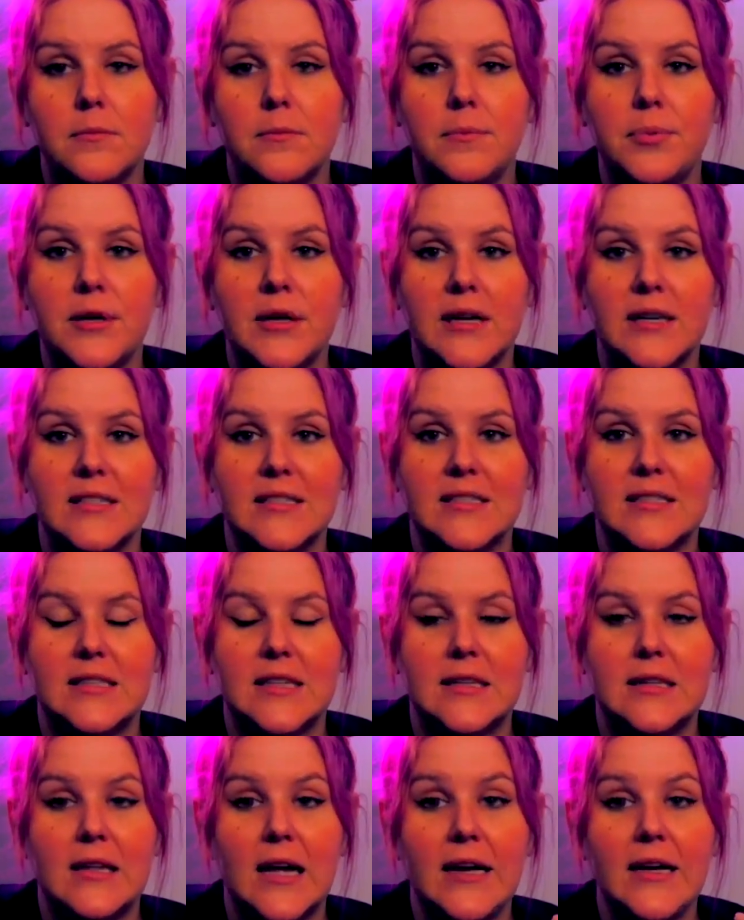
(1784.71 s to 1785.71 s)
because
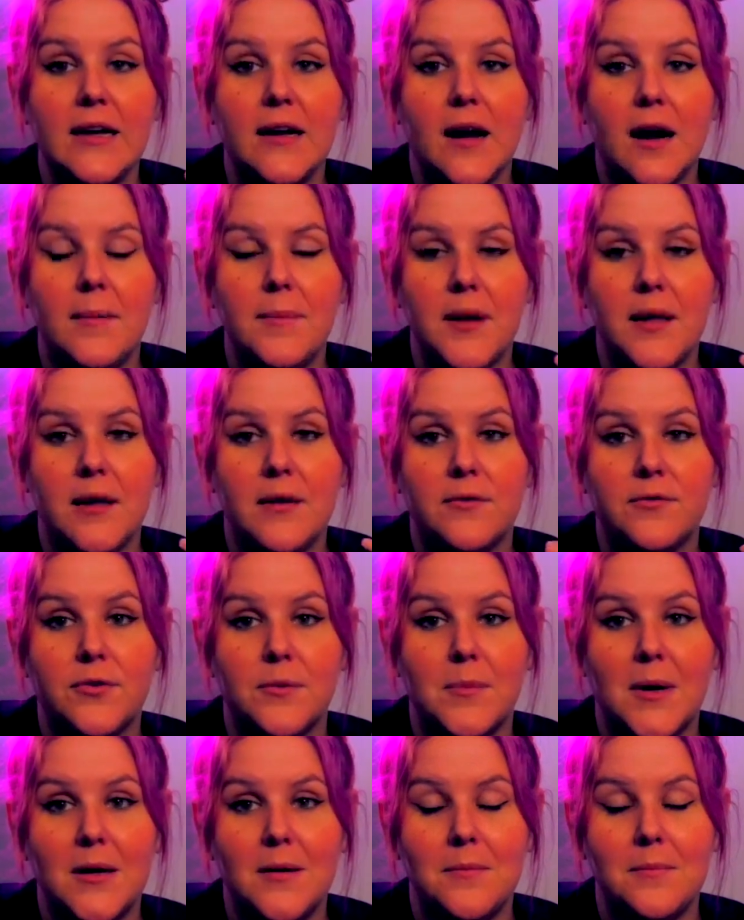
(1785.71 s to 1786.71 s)
the light coming in
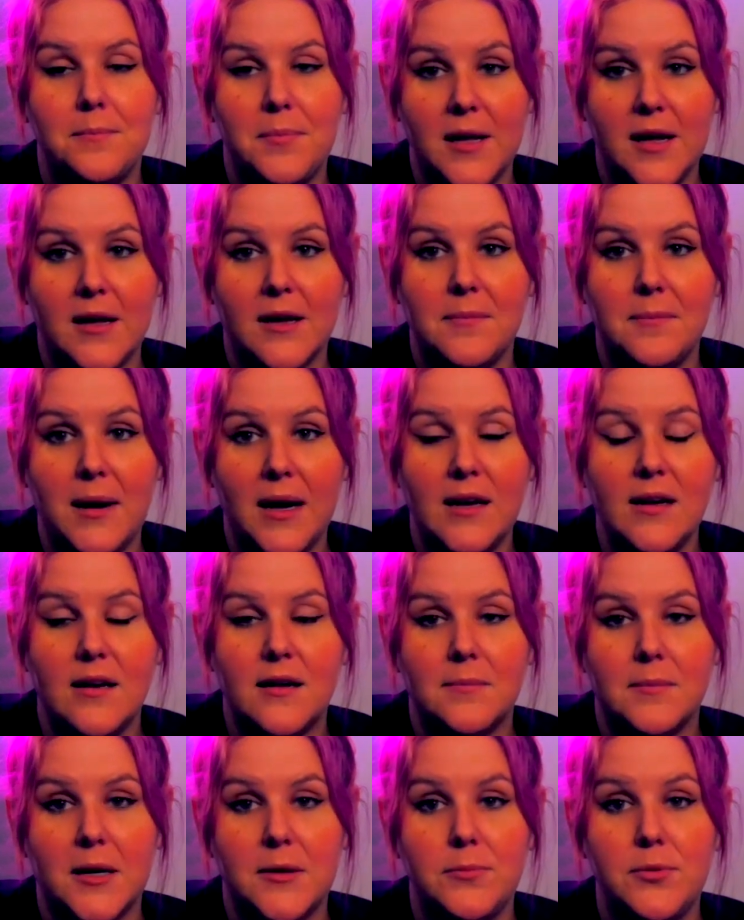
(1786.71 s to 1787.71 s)
from my being in mania
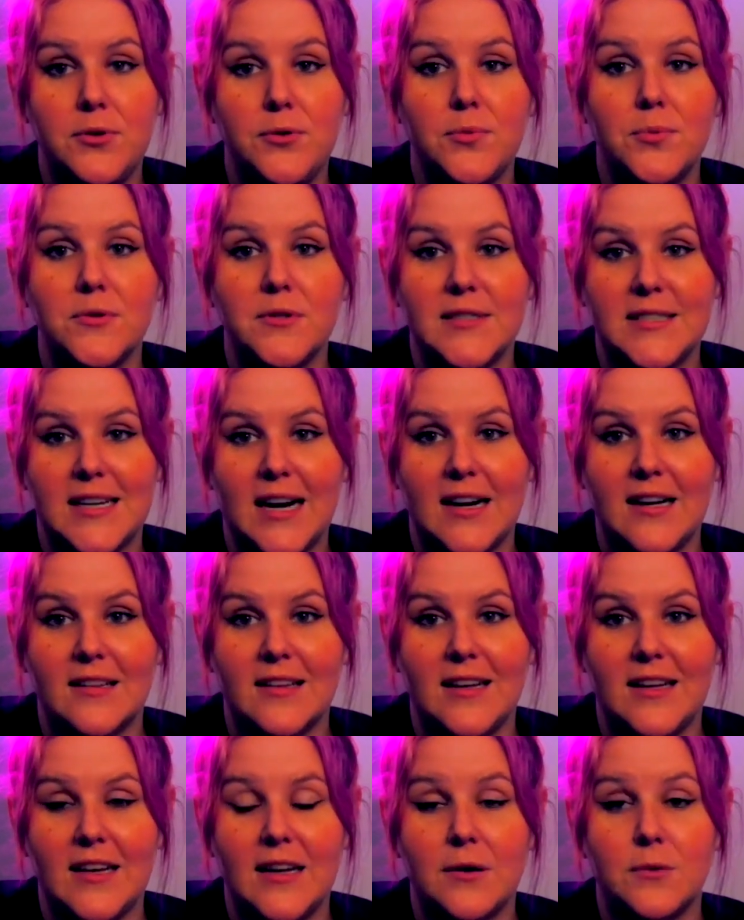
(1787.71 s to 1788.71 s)
and my pupils
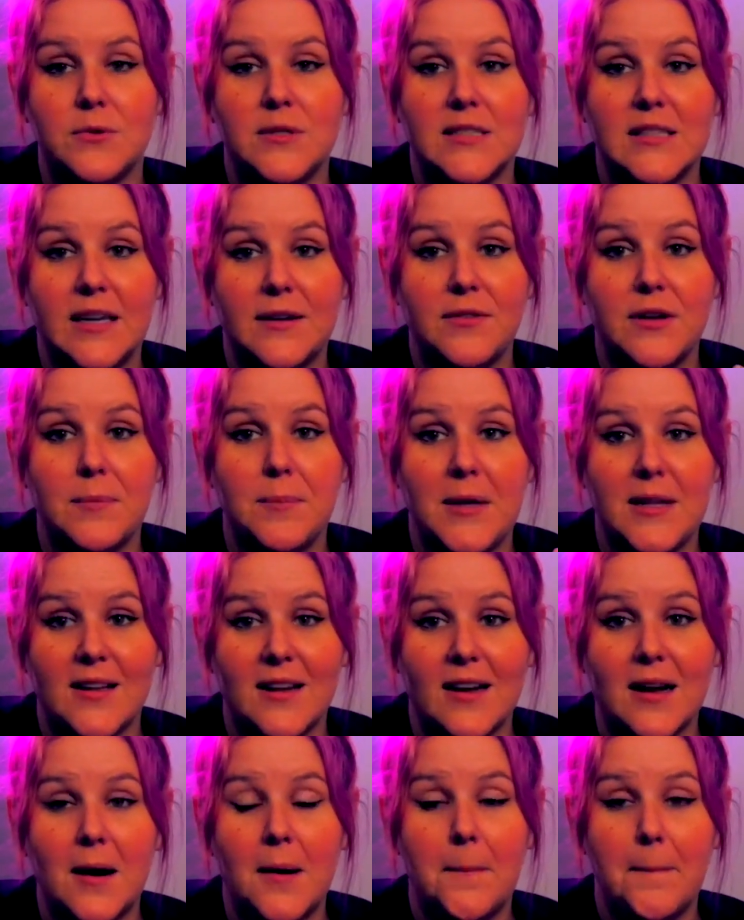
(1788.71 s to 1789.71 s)
dilating was giving me
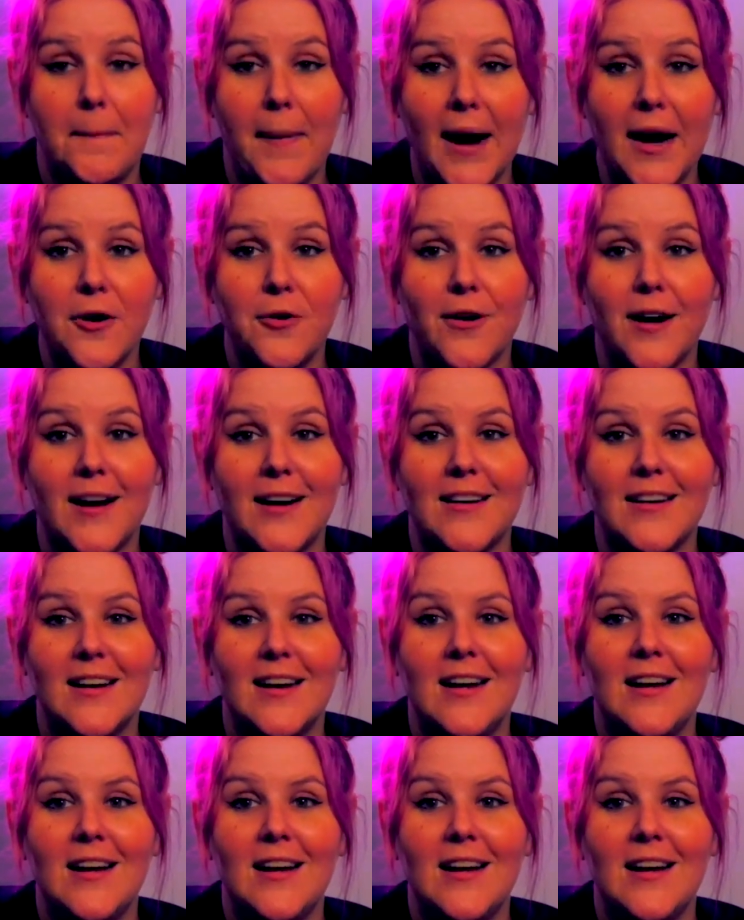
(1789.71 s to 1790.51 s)
like a migraine.